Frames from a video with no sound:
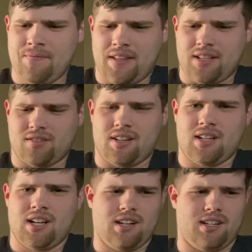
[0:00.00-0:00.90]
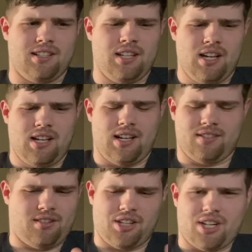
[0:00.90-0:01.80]
in Sonic um, in
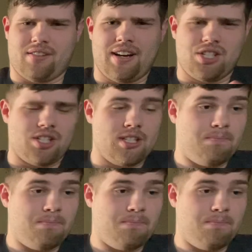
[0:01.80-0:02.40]
Sonic Generations.